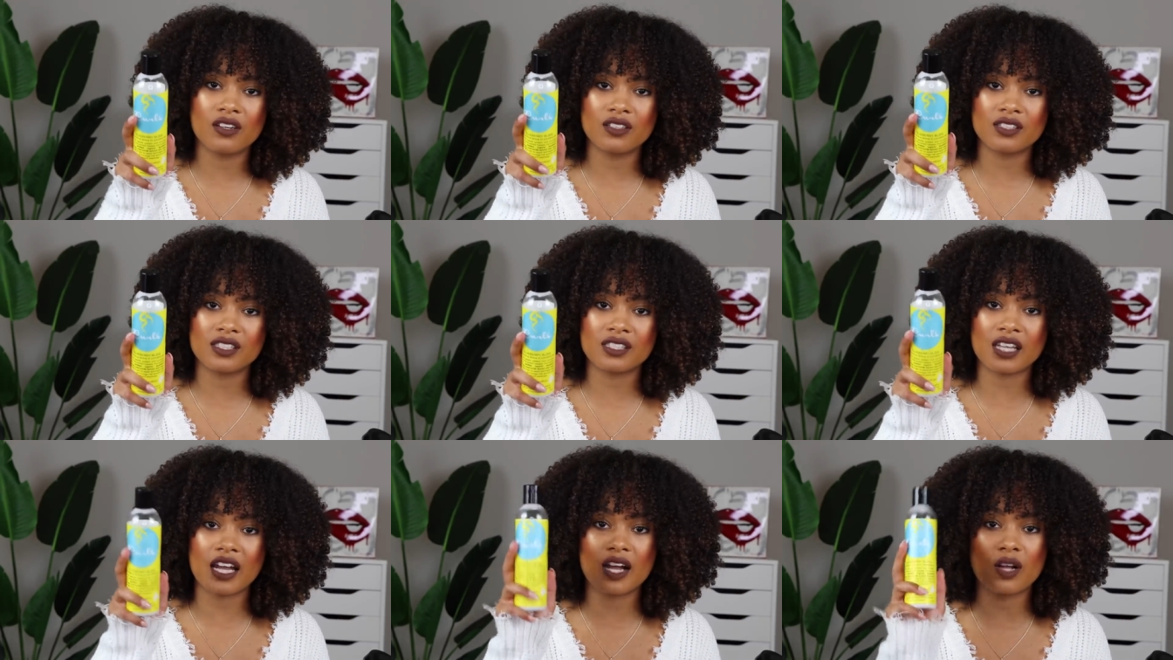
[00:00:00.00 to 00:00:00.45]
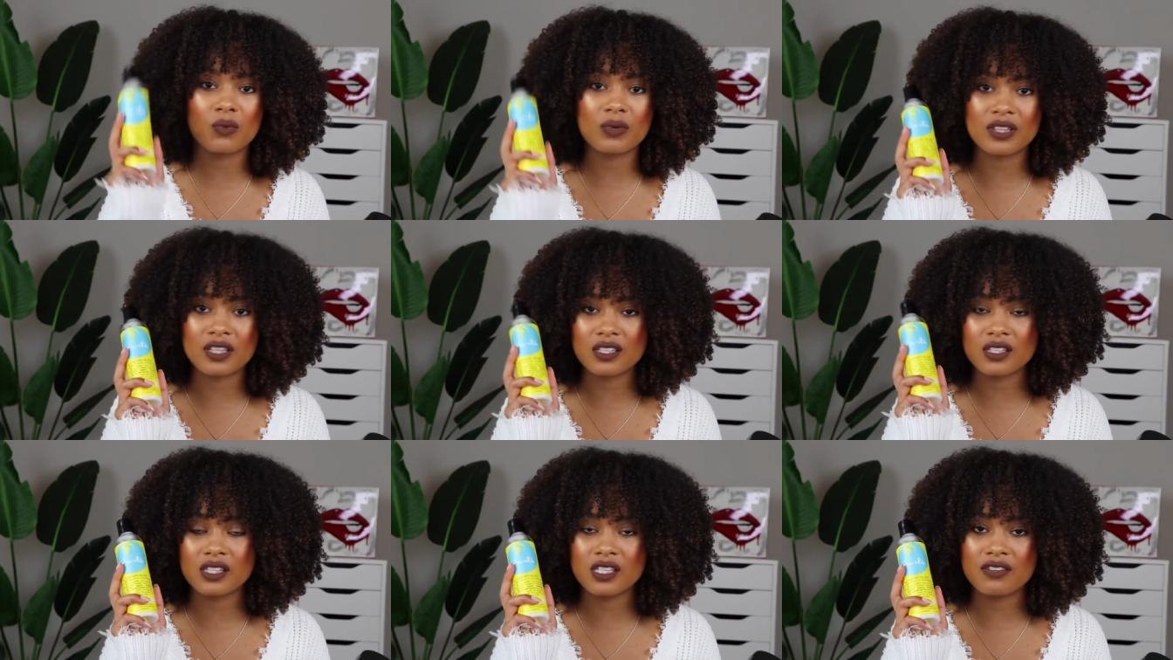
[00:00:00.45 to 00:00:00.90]
style with
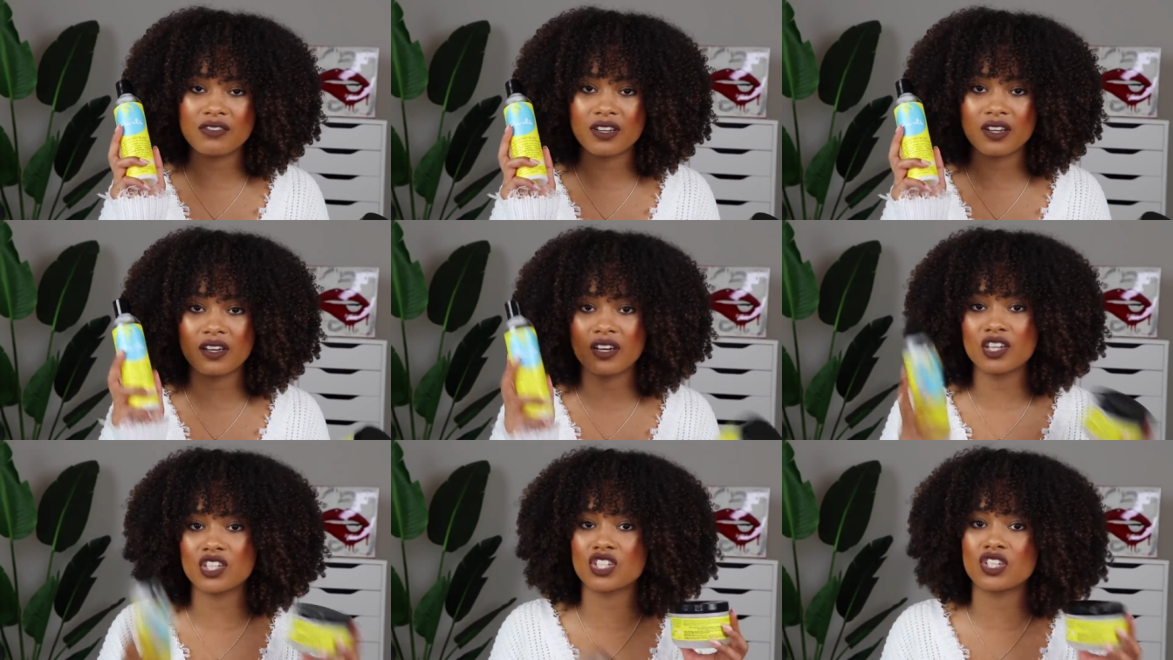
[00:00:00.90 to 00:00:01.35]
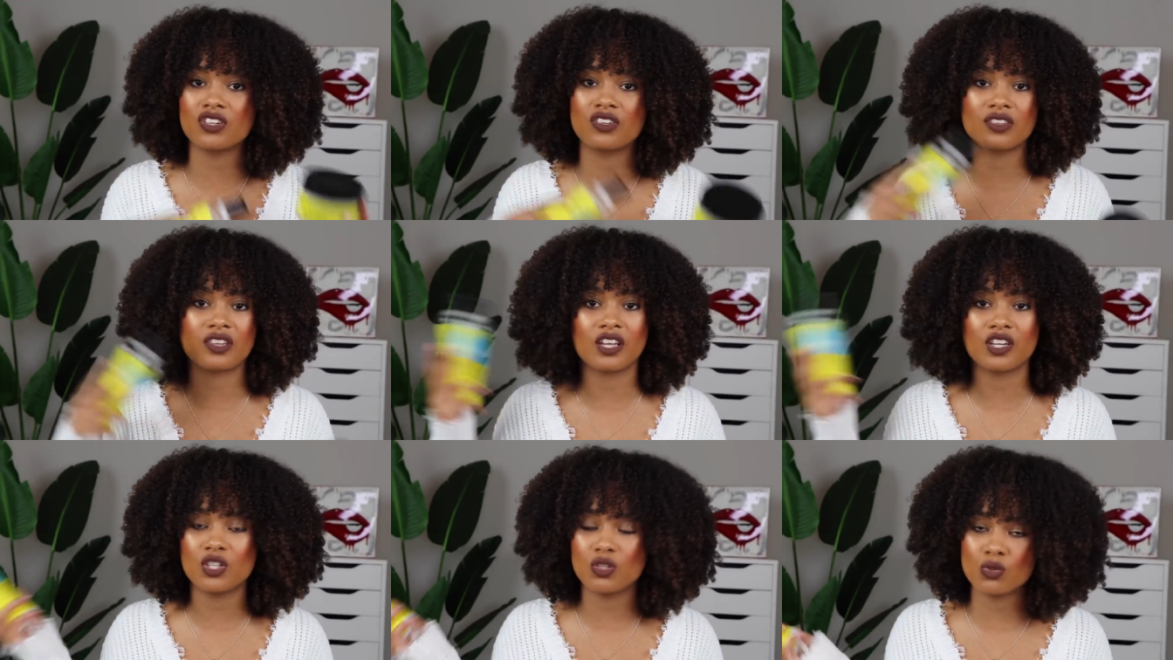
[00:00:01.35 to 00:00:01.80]
this leave-in conditioner
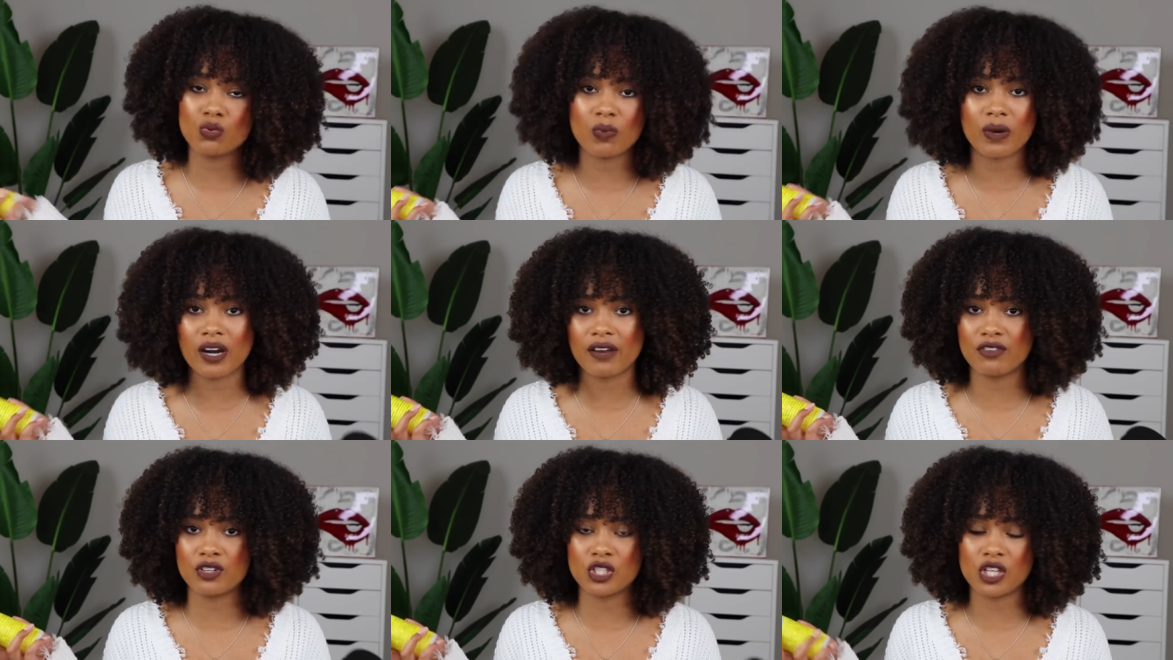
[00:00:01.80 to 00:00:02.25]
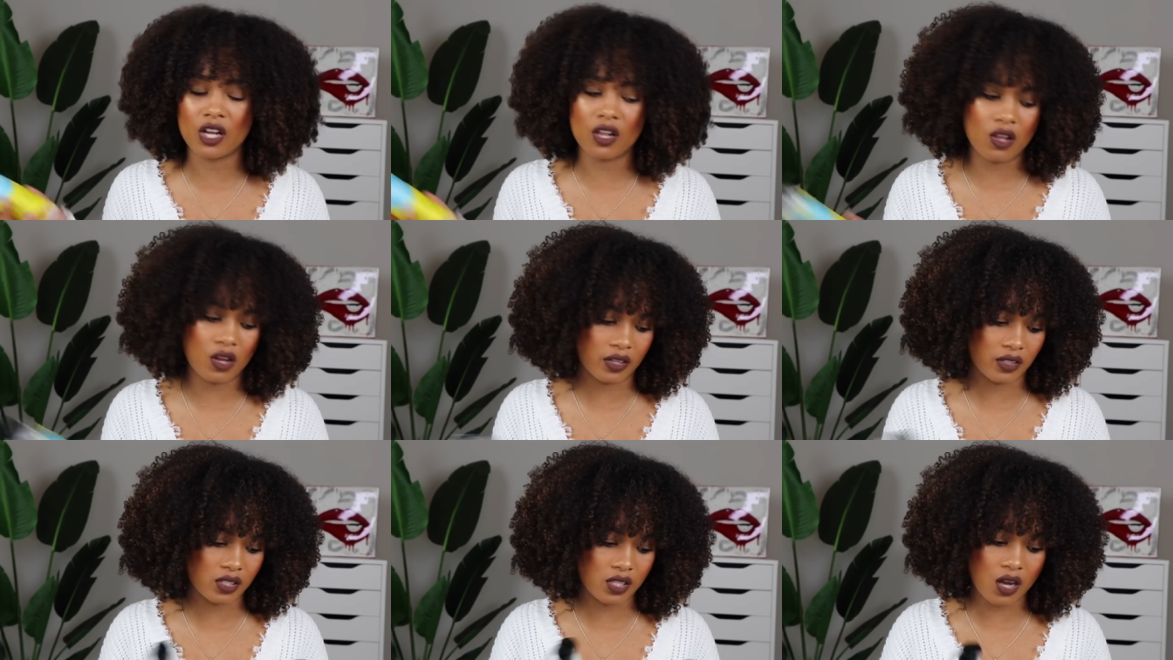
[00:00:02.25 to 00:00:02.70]
and then use whatever gel
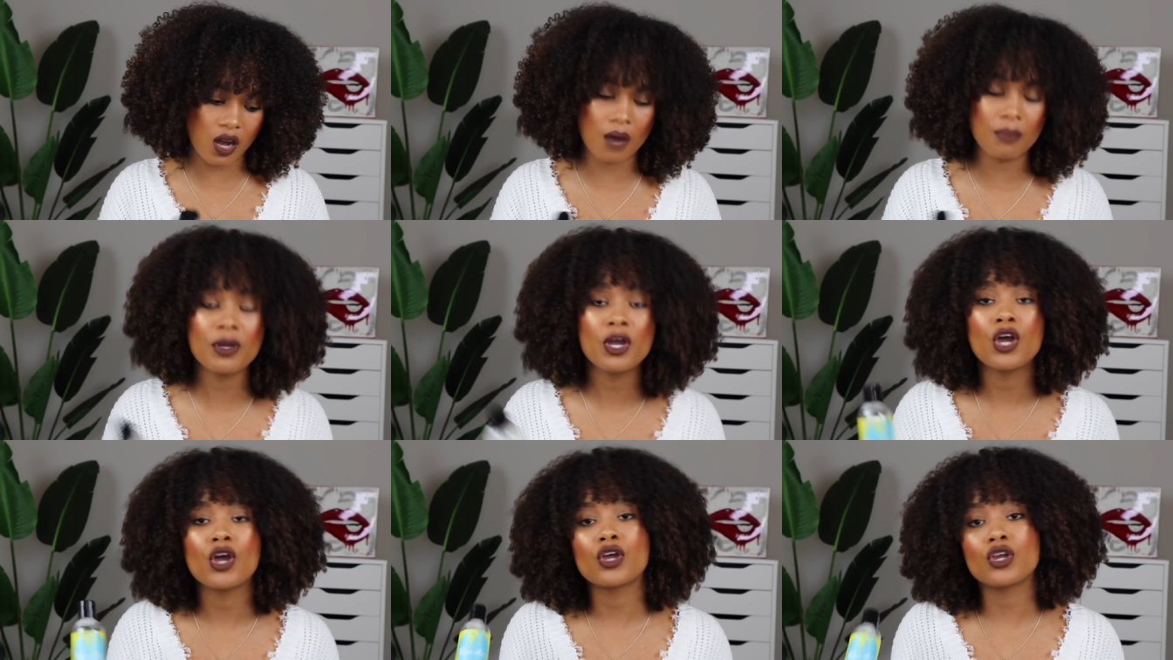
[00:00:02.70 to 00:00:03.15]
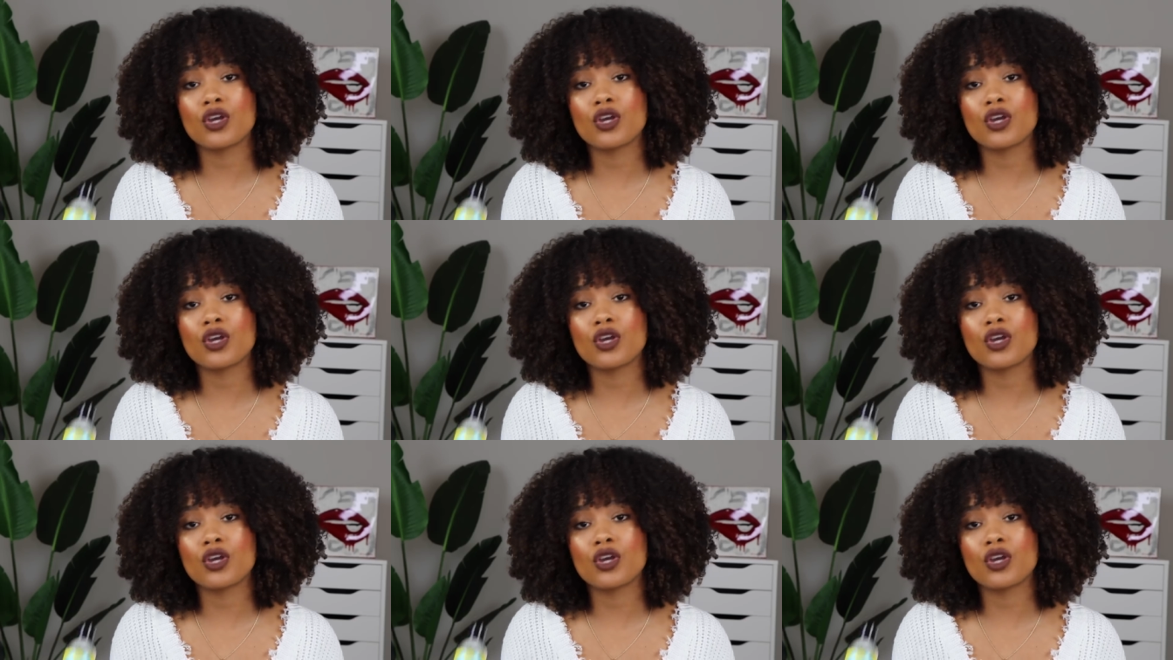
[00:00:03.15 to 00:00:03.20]
on top,